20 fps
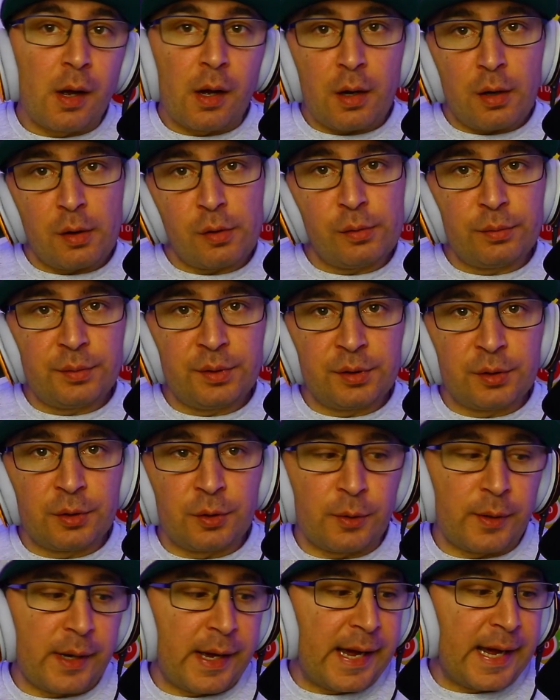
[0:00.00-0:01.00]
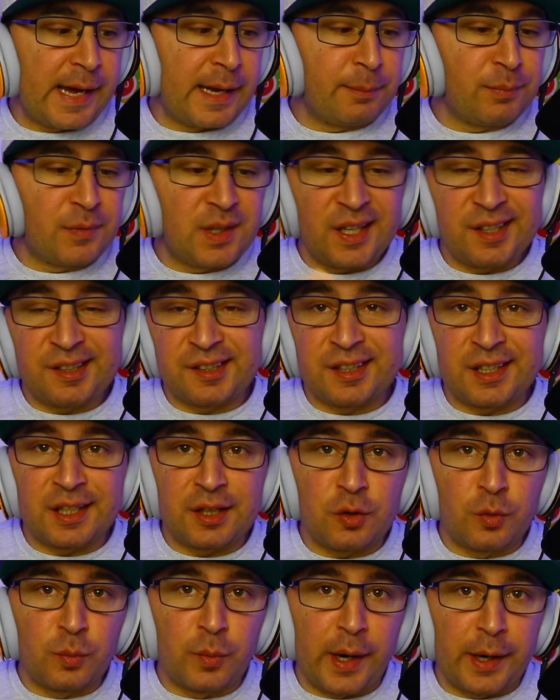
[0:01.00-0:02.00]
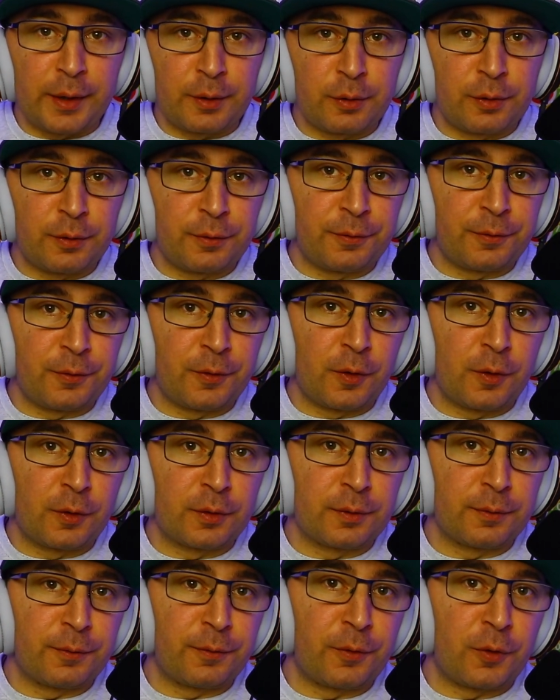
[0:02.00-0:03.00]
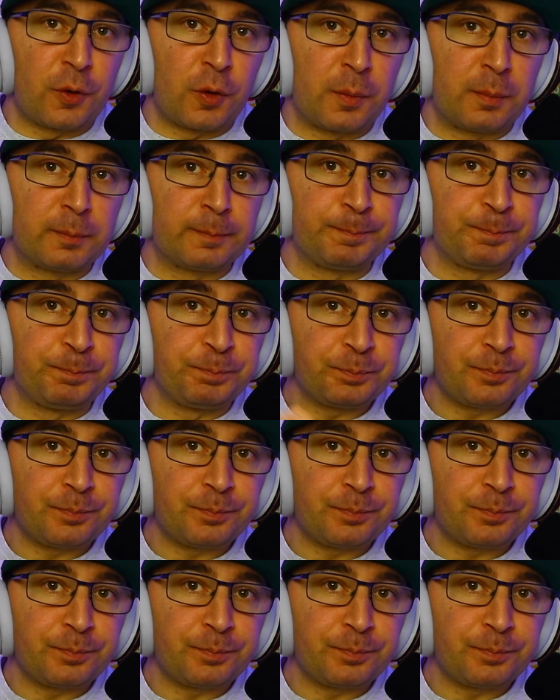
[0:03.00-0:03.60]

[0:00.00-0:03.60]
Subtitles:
Also, I'm testing new microphone from